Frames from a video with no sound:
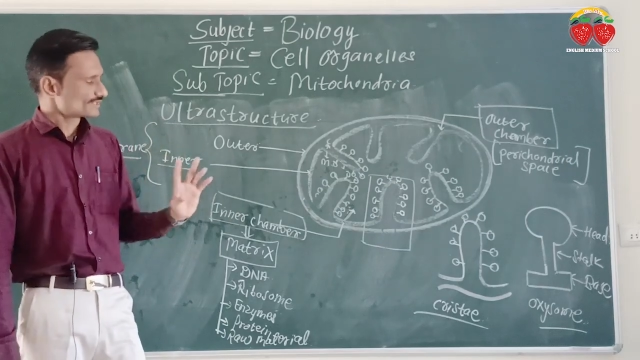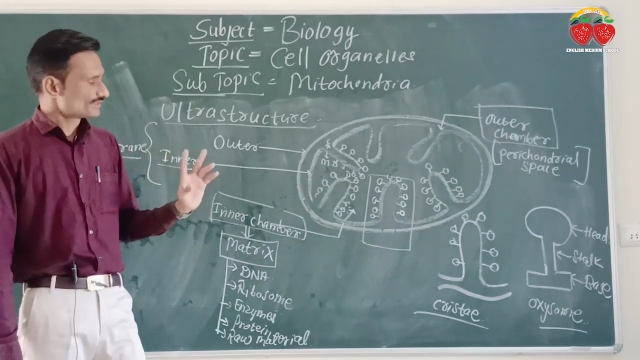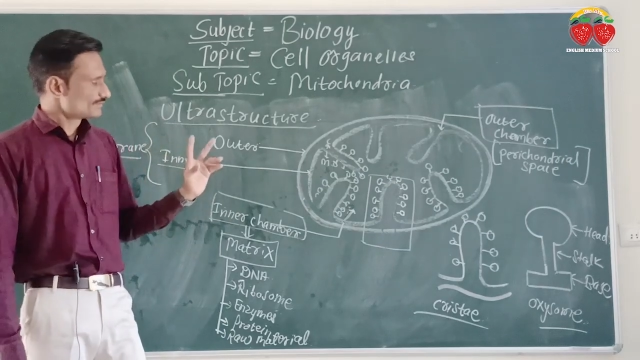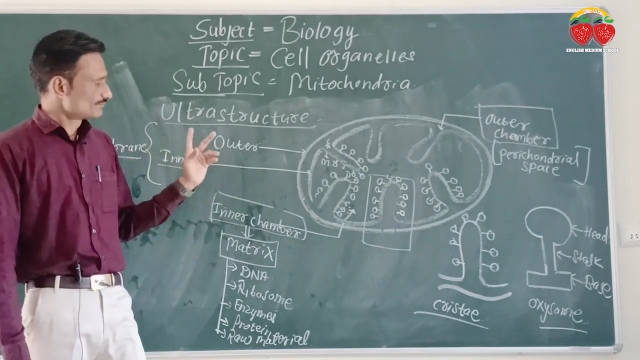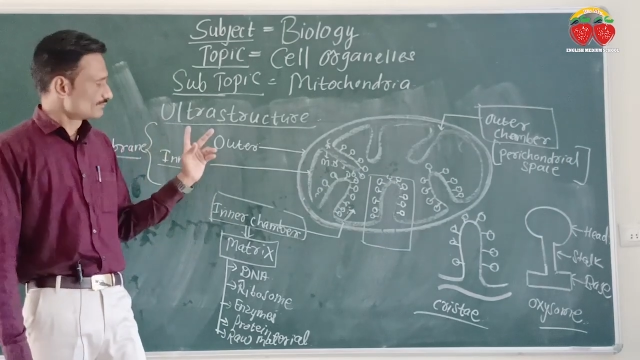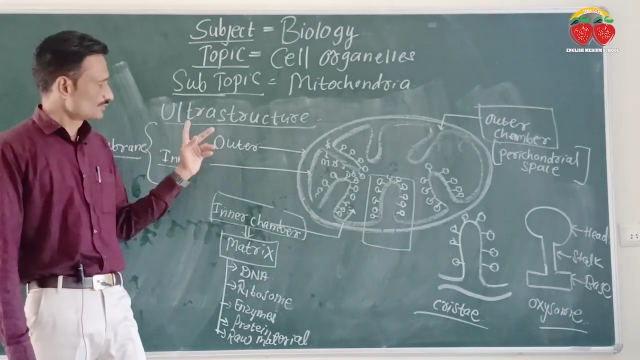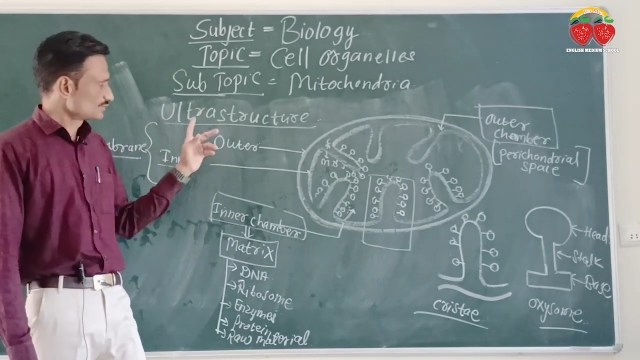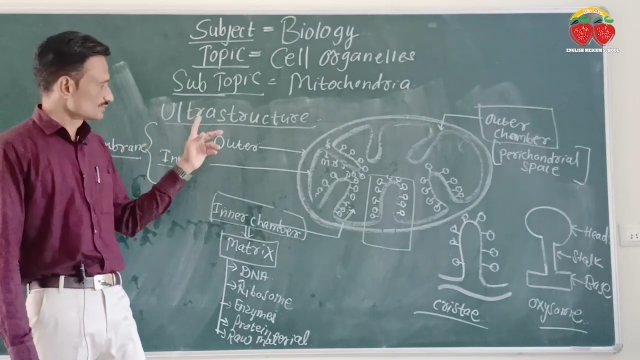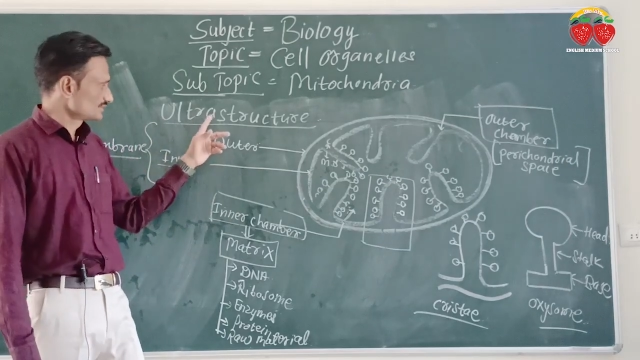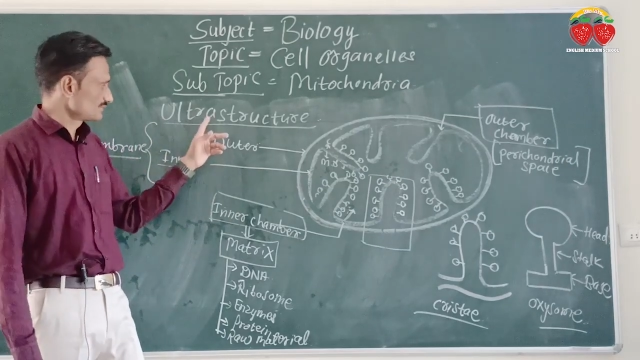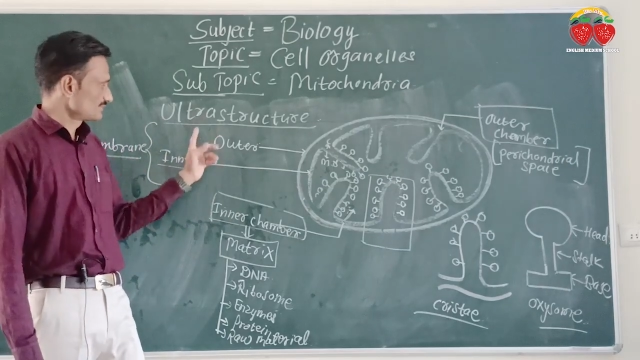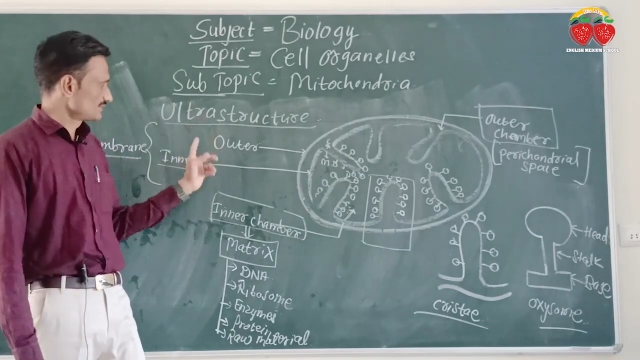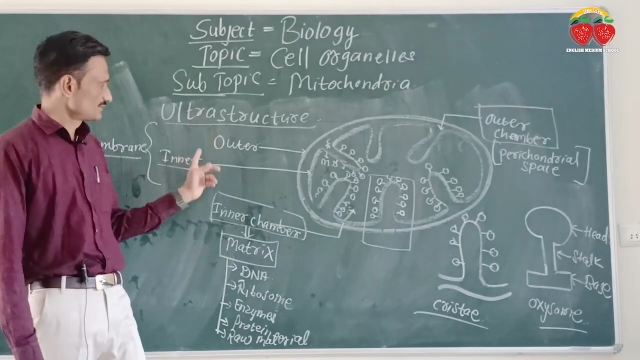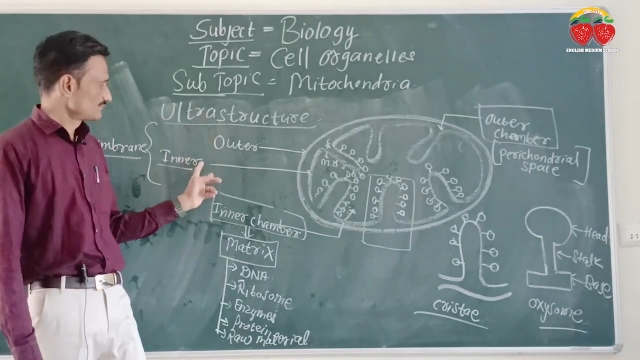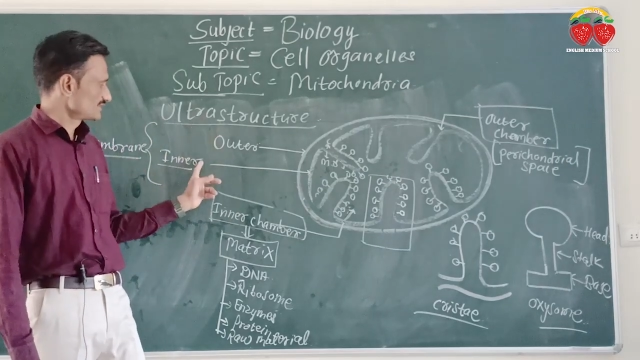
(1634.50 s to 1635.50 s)
Both
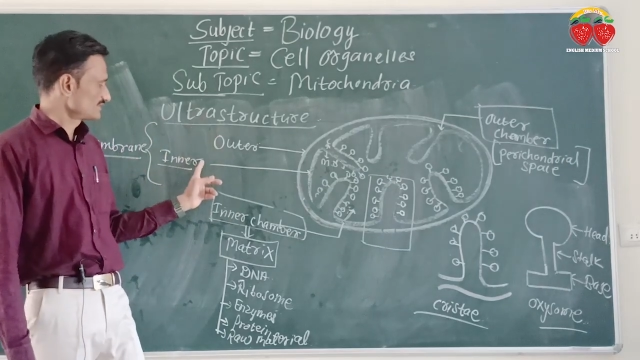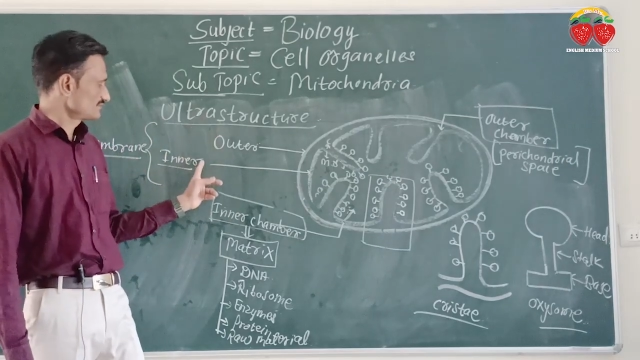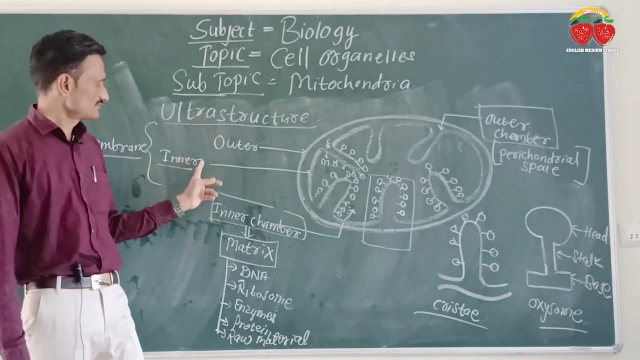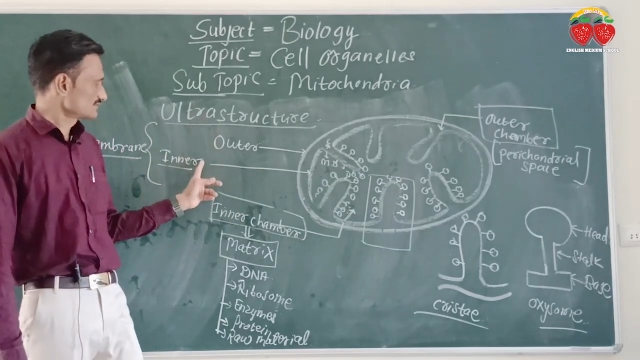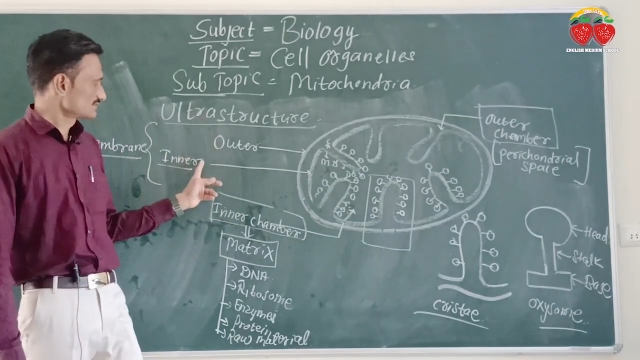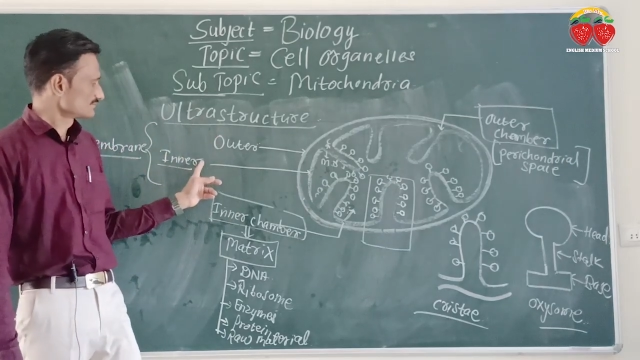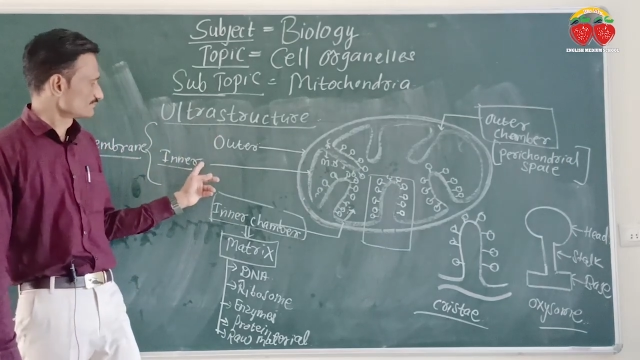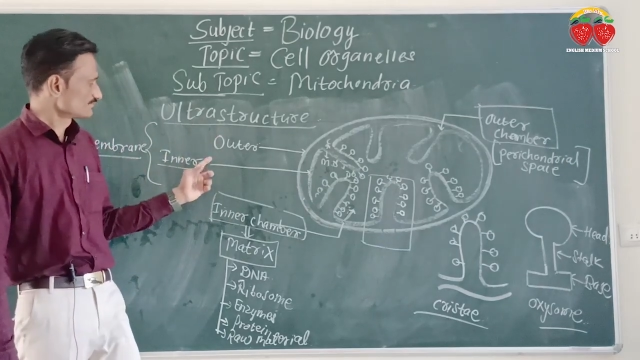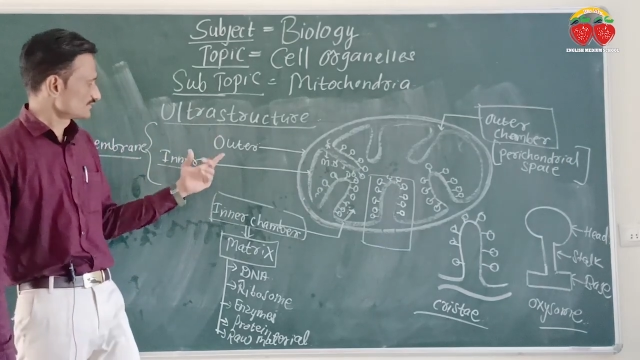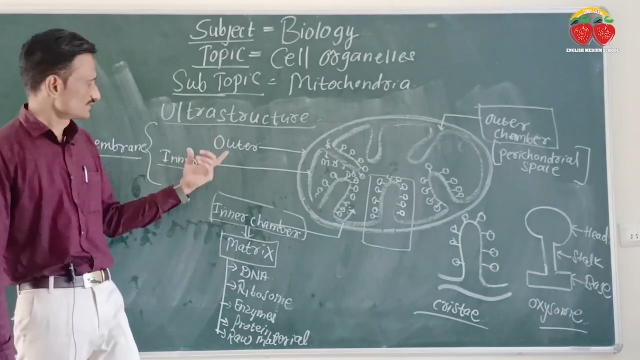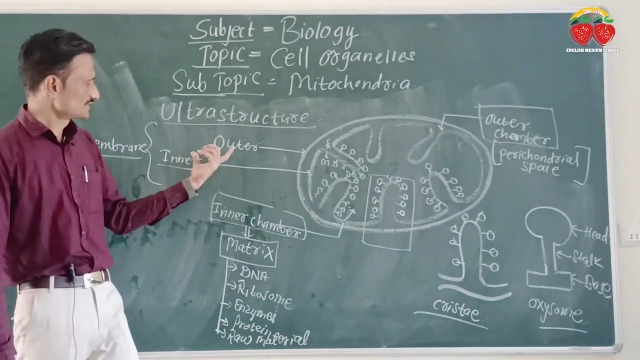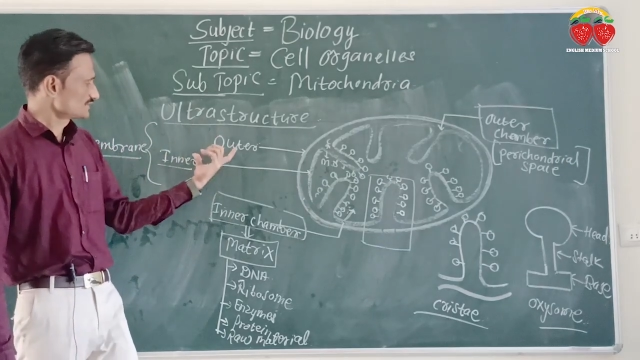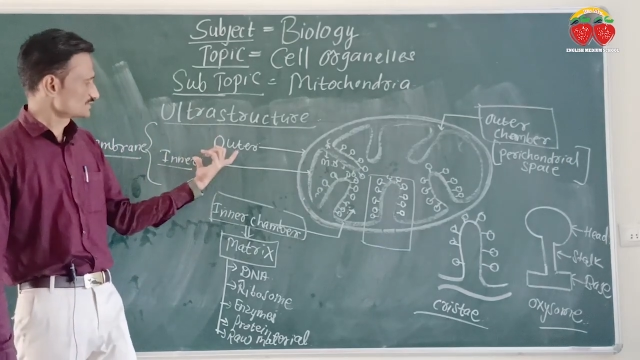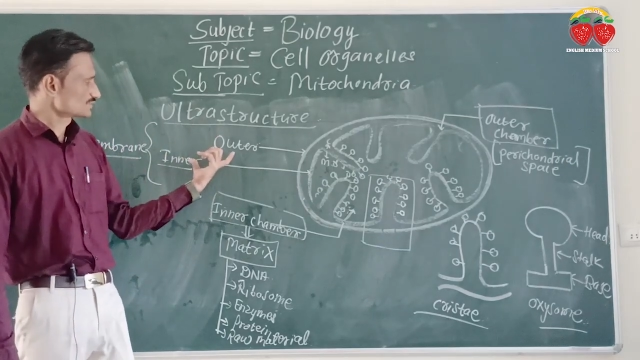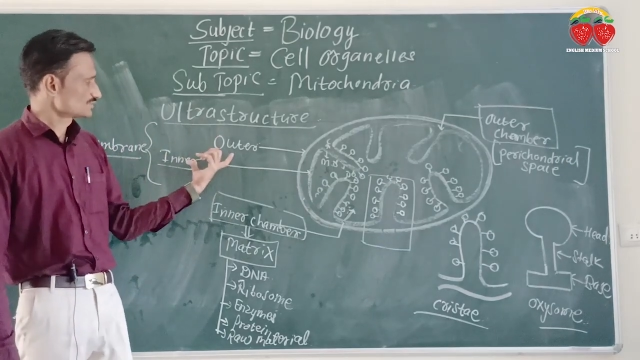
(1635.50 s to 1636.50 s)
the membranes they